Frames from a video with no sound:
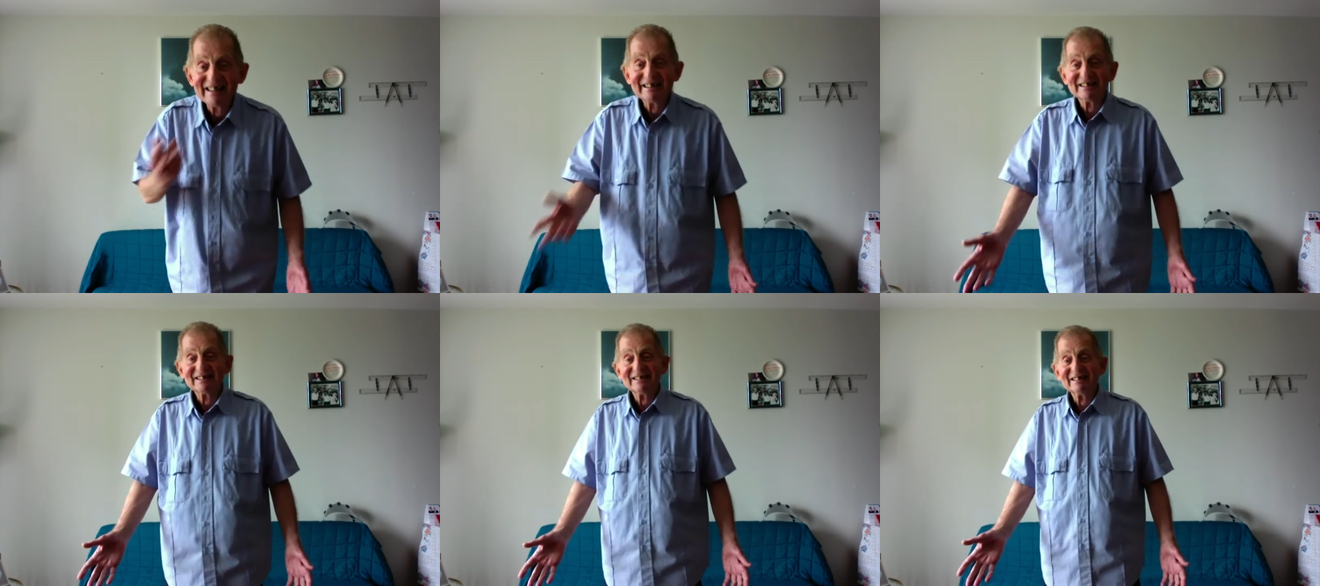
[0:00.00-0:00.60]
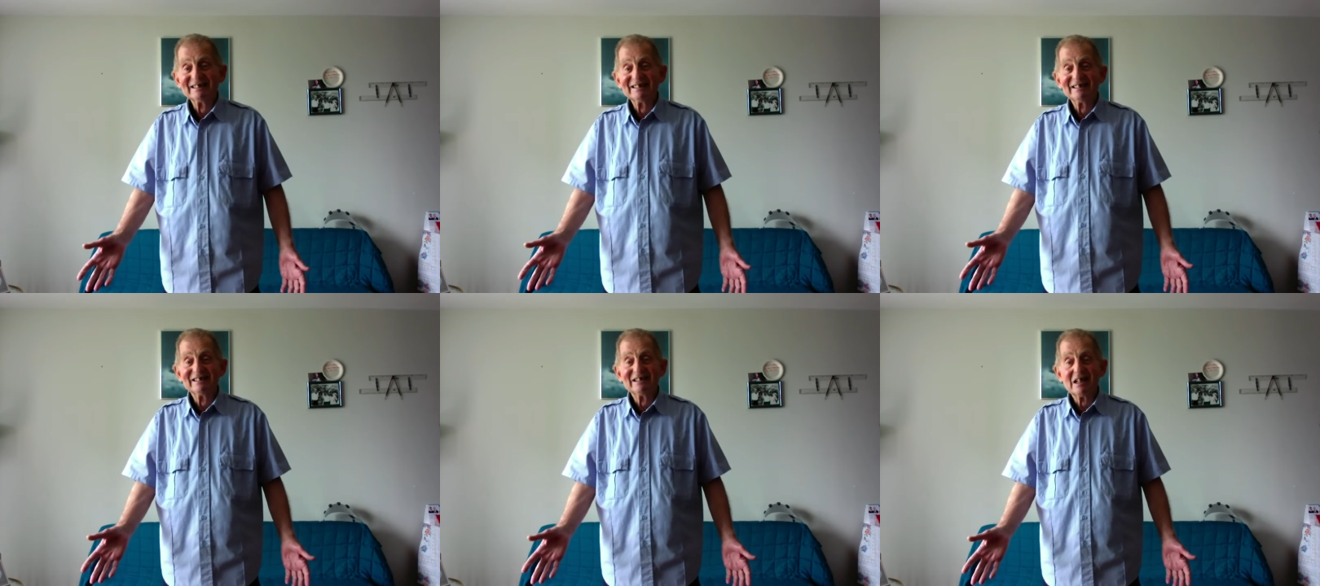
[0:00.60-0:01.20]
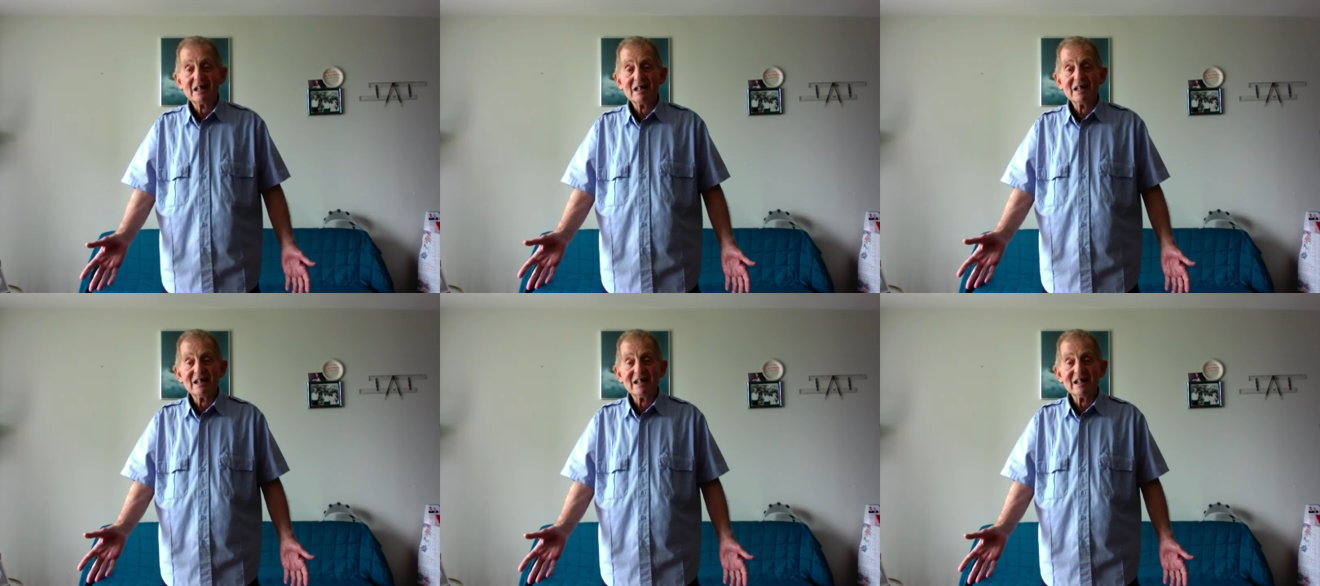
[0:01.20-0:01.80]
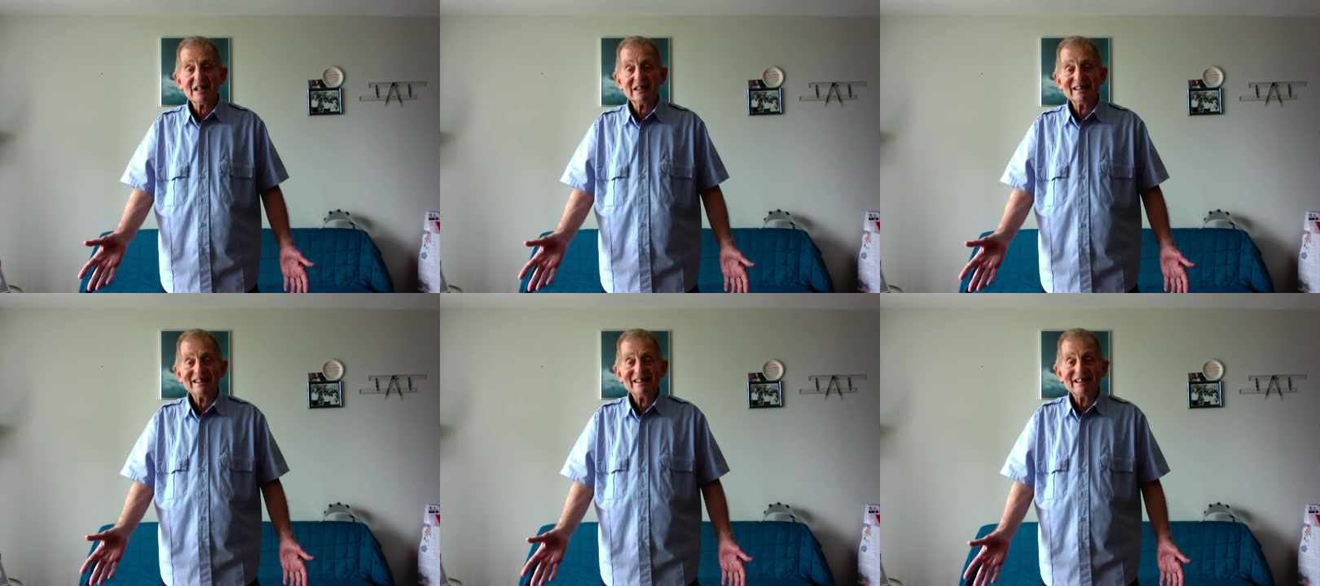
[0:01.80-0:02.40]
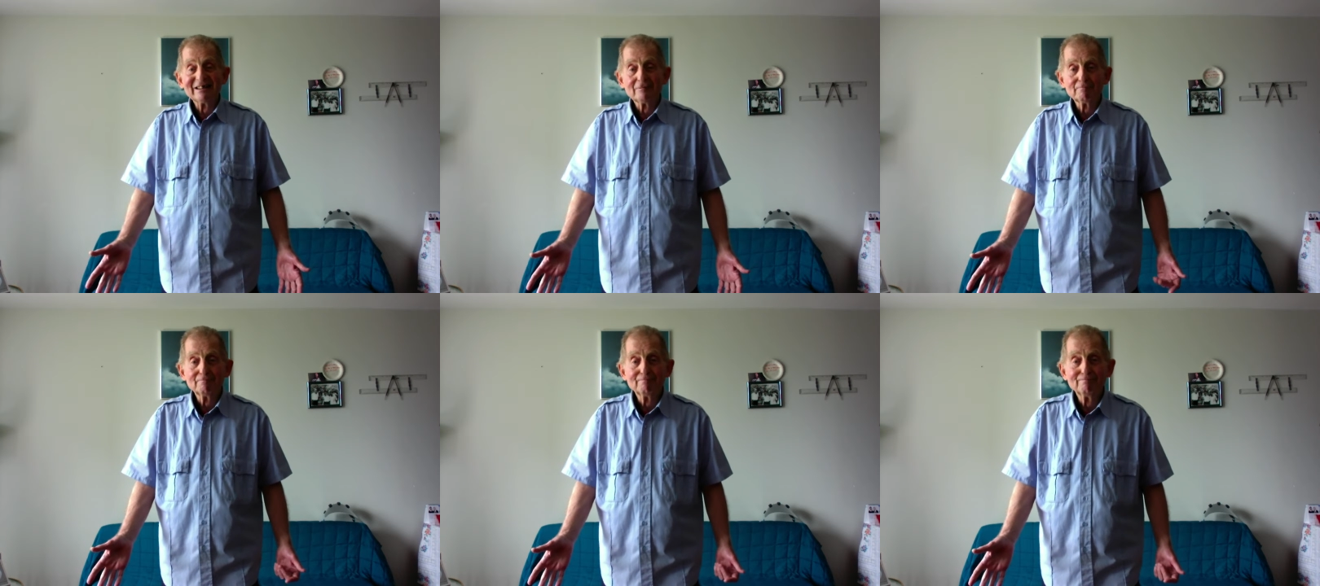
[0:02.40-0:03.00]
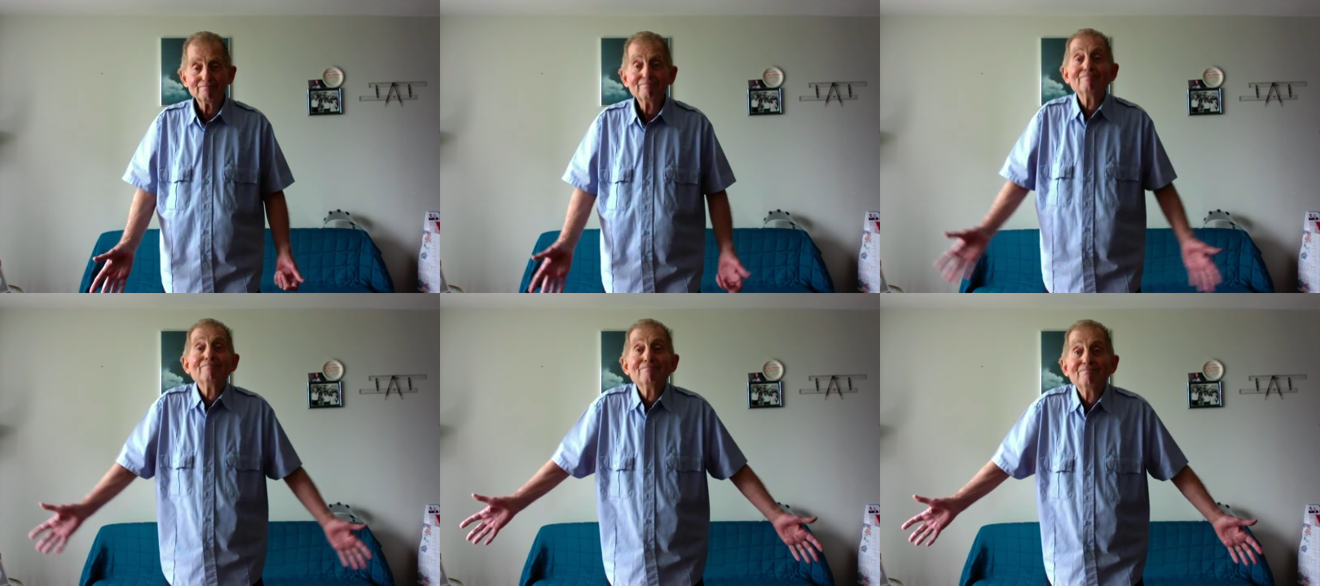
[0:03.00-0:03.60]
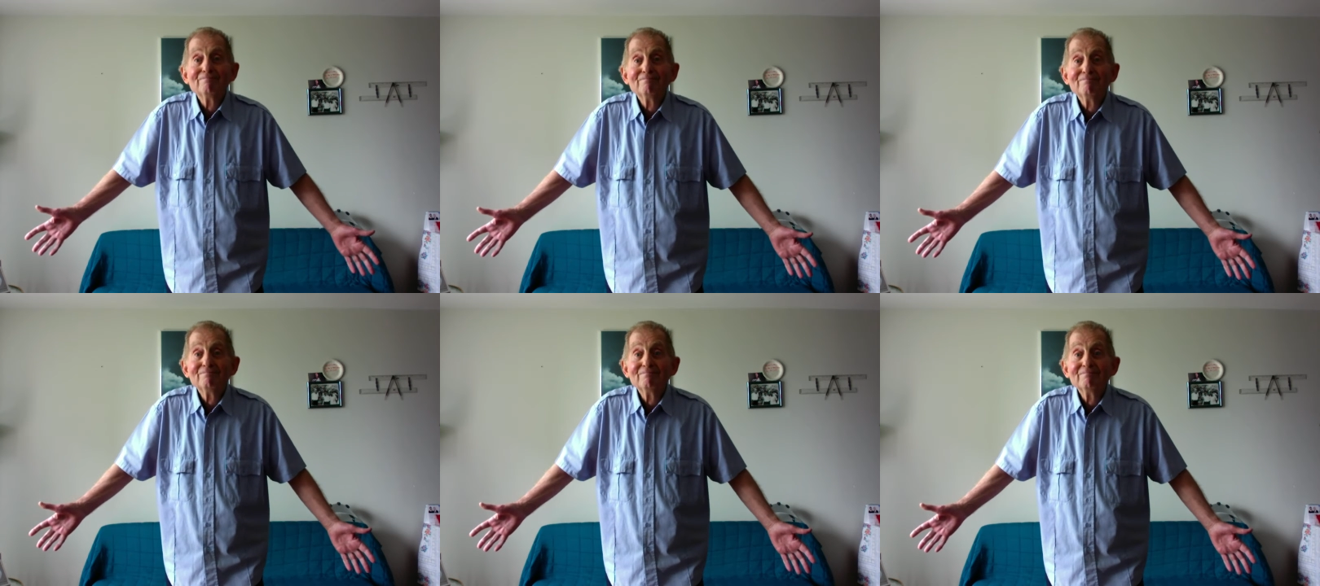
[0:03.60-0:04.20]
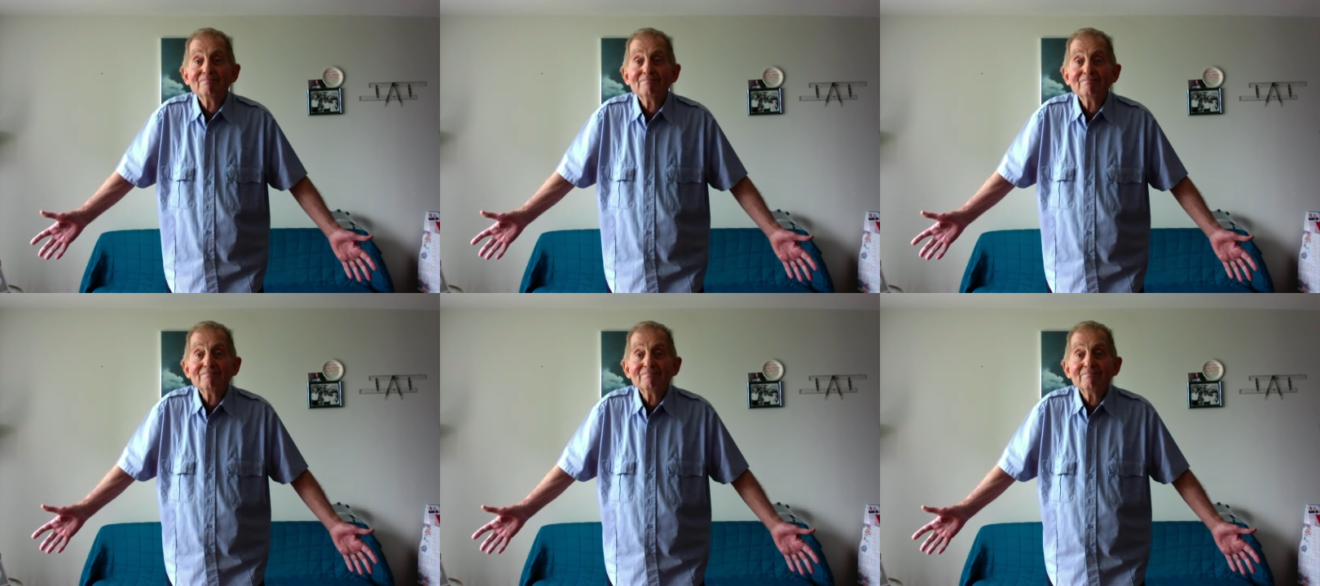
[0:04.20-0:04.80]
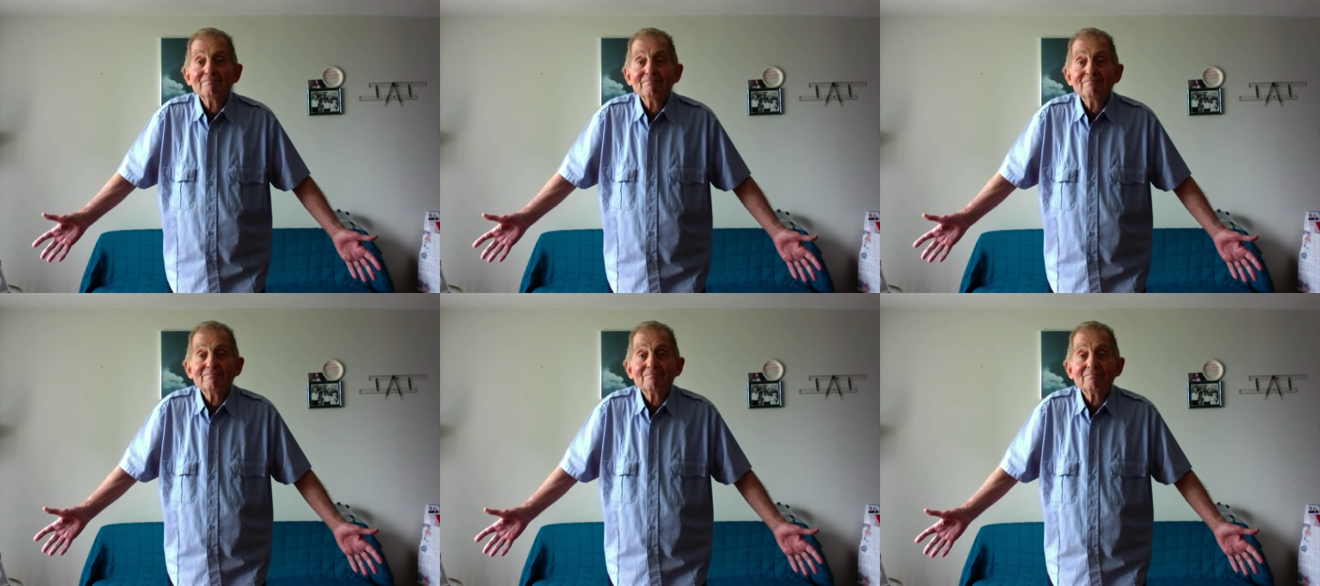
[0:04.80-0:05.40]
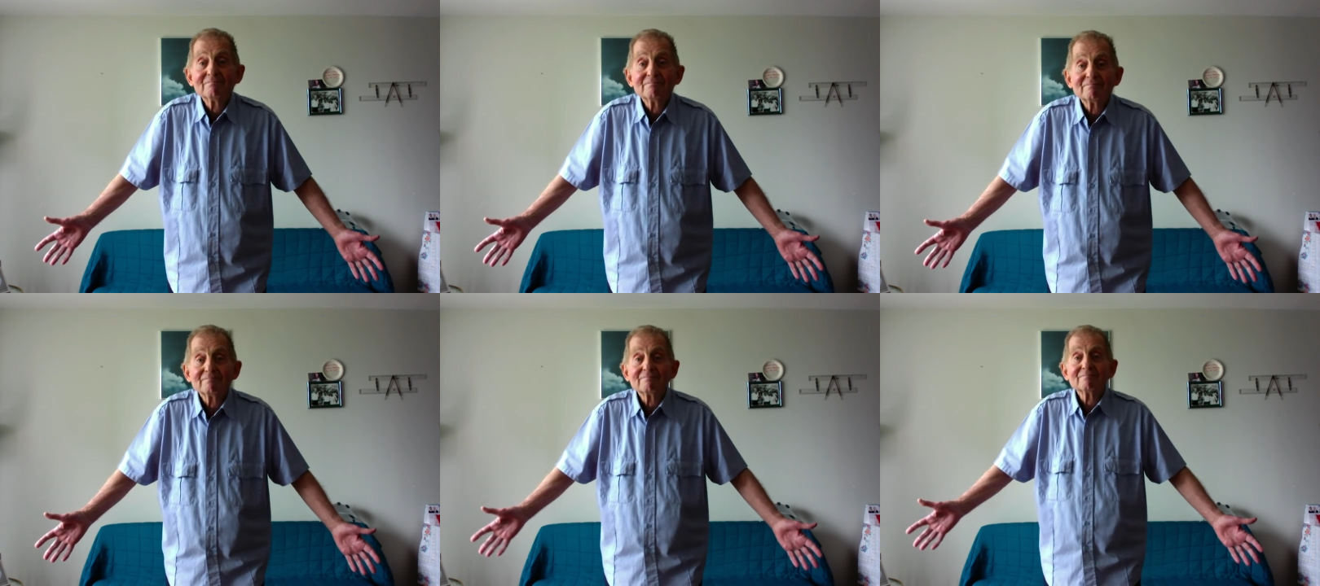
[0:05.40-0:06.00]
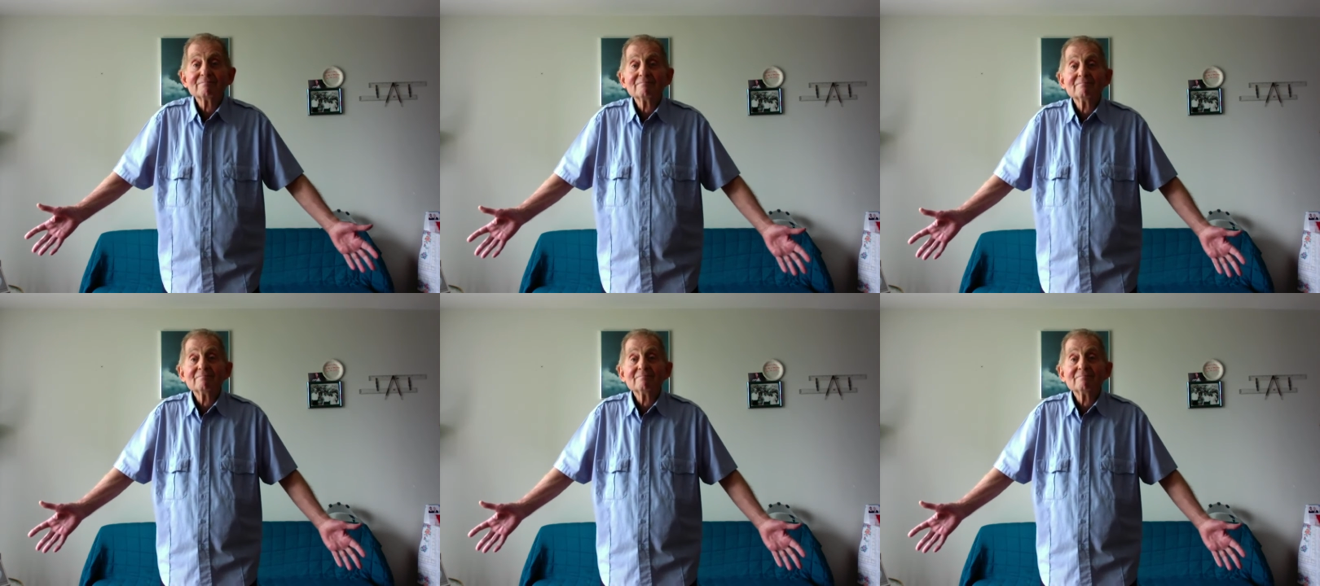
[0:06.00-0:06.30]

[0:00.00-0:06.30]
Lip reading: [no speech]